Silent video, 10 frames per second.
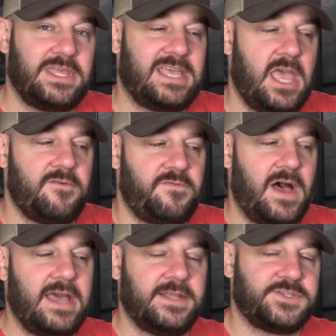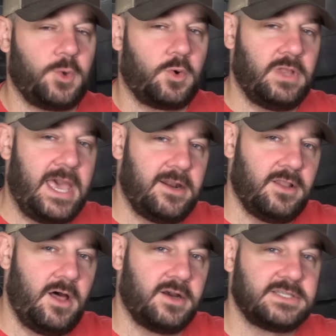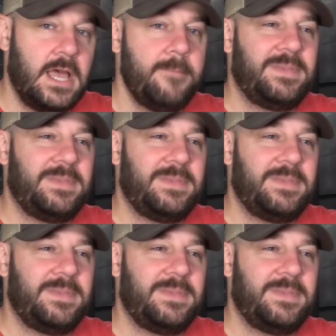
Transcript: They can't find historical analogs